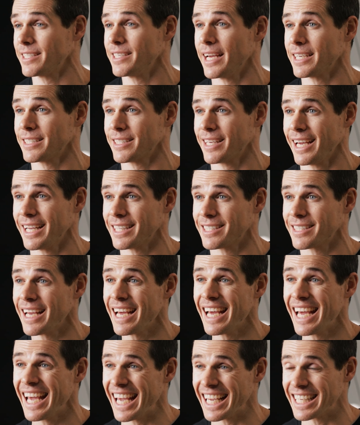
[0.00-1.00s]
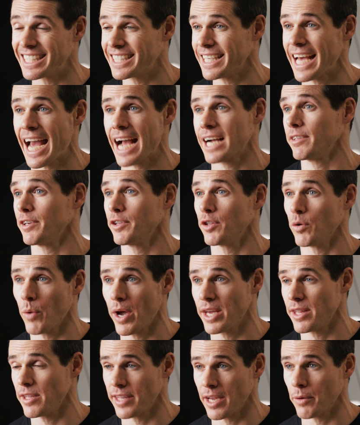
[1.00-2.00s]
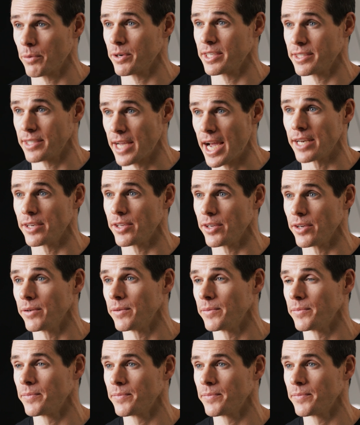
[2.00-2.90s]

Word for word: SES kits exactly the way that they were designed to.